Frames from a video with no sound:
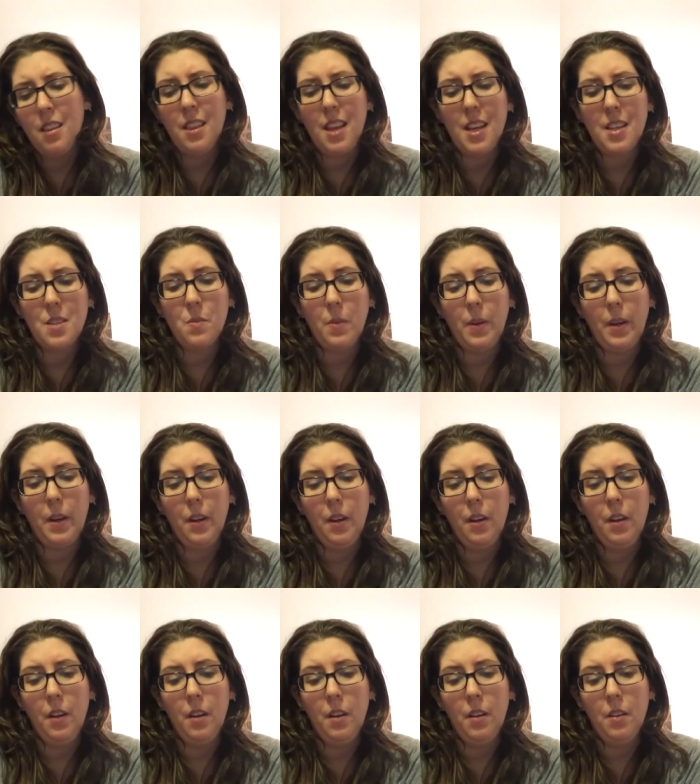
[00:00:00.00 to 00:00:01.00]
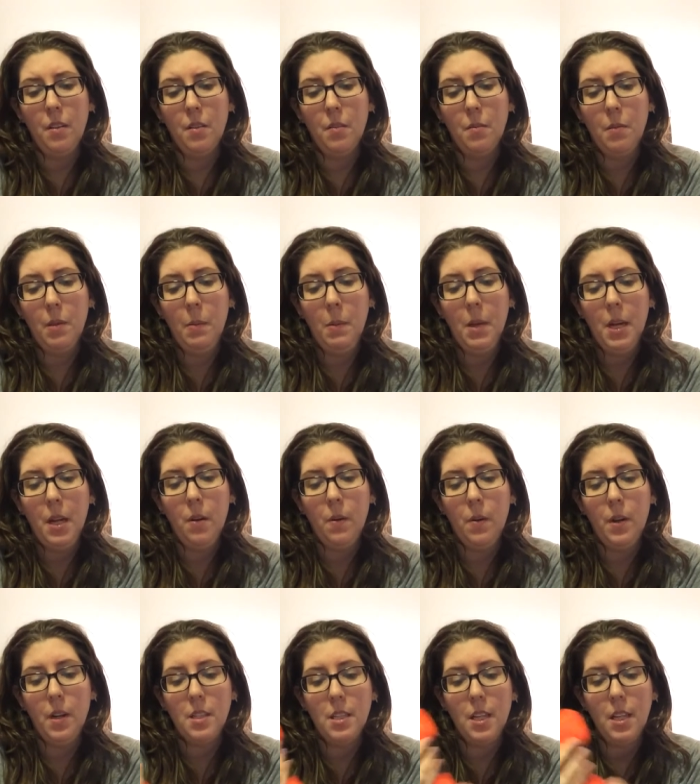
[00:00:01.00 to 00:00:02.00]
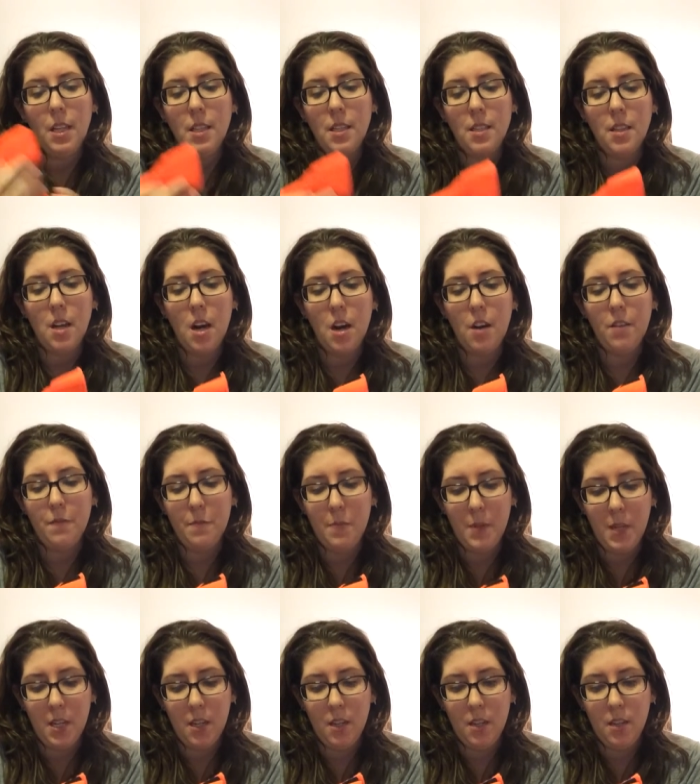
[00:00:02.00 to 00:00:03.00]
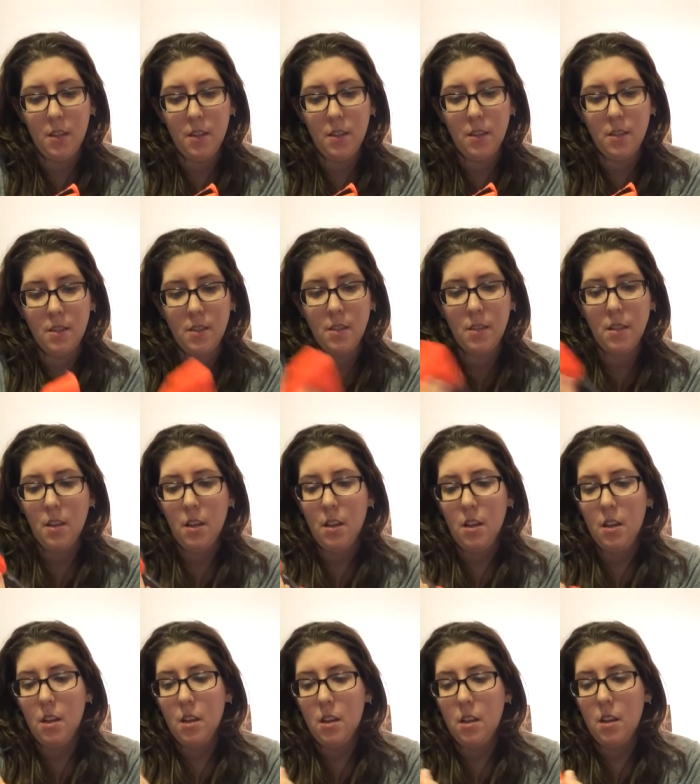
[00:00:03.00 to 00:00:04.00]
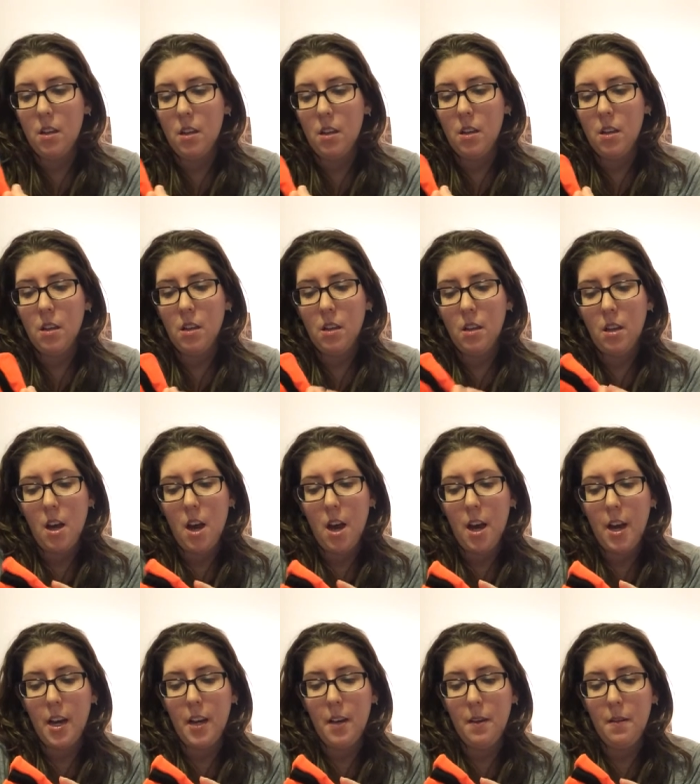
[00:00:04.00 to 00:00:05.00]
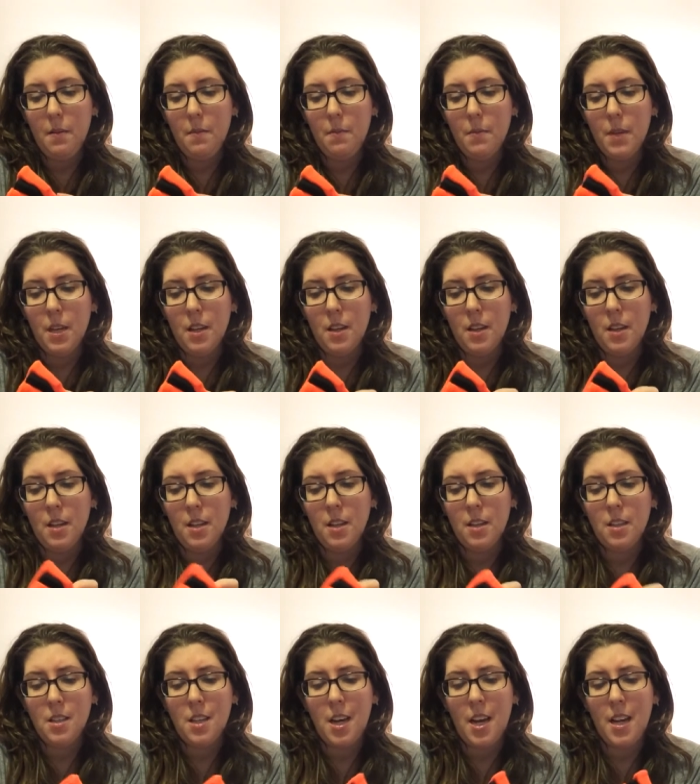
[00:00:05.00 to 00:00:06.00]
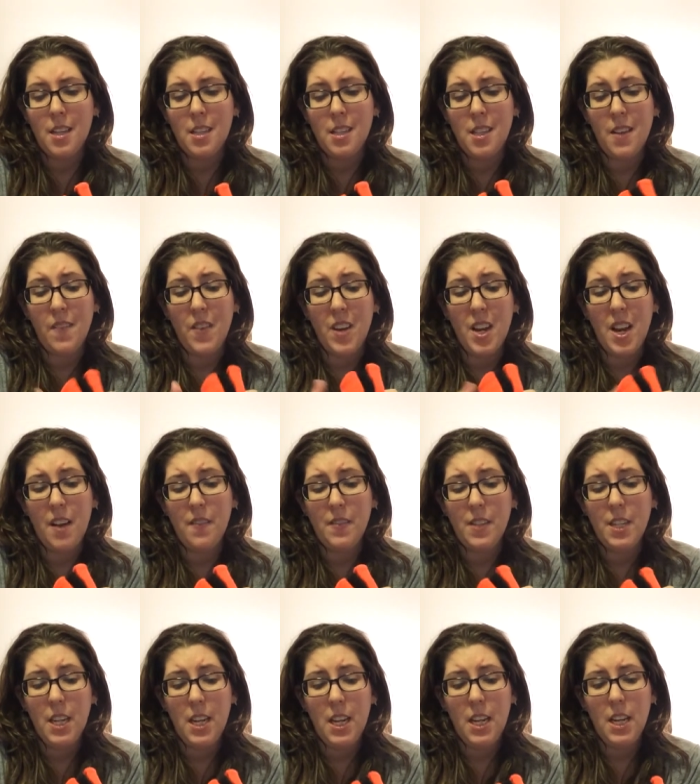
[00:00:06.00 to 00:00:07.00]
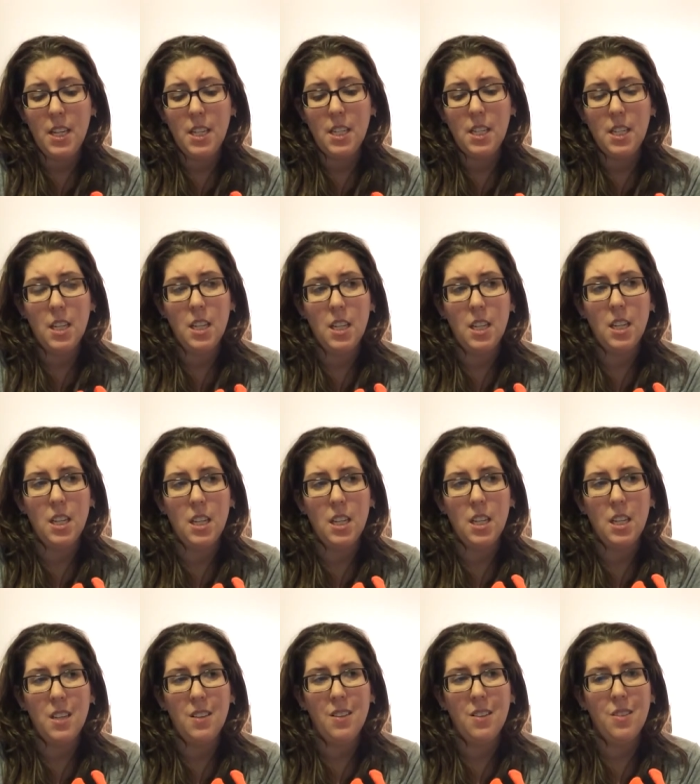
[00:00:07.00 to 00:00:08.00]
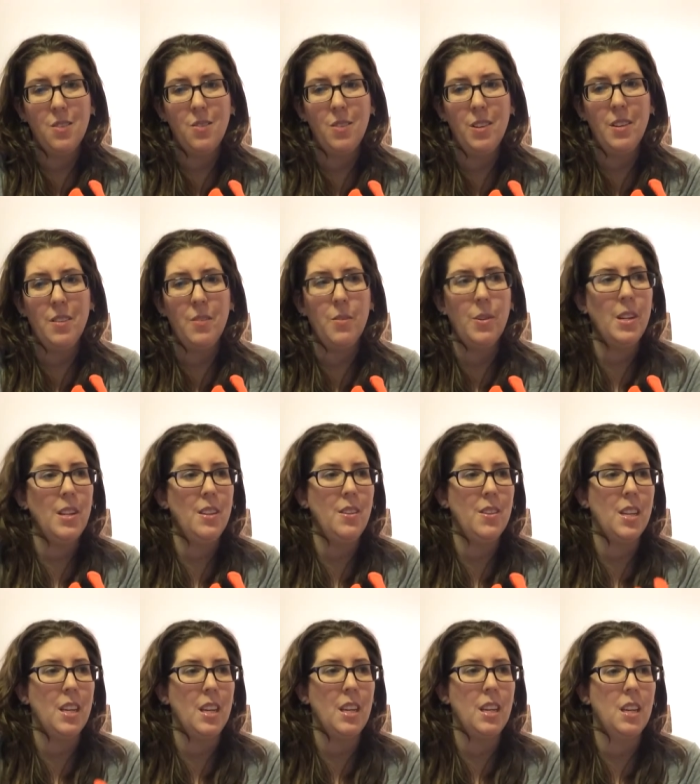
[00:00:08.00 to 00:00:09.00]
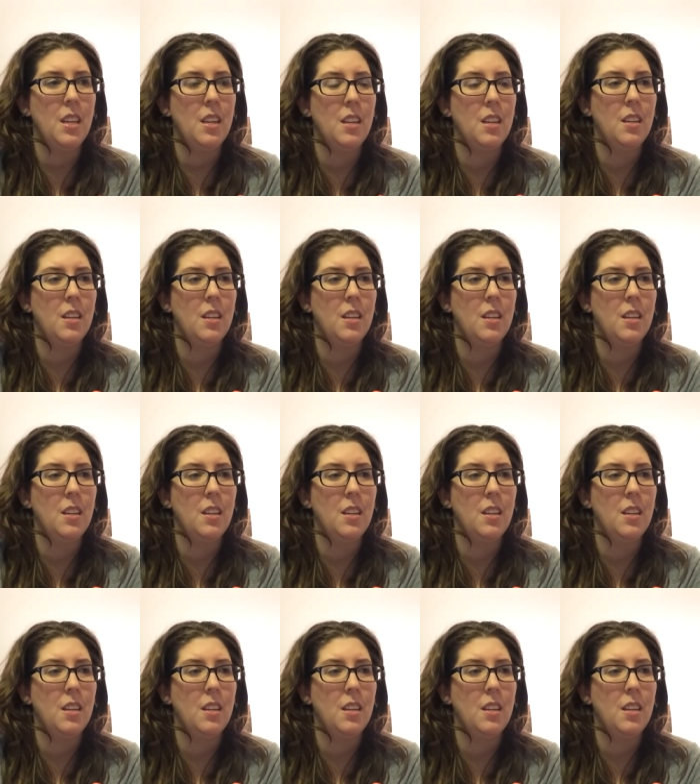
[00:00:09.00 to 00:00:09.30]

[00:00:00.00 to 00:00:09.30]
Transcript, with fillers: That's weird. Maybe I don't want to take these off because I am a size seven and a half to eight. What do you think?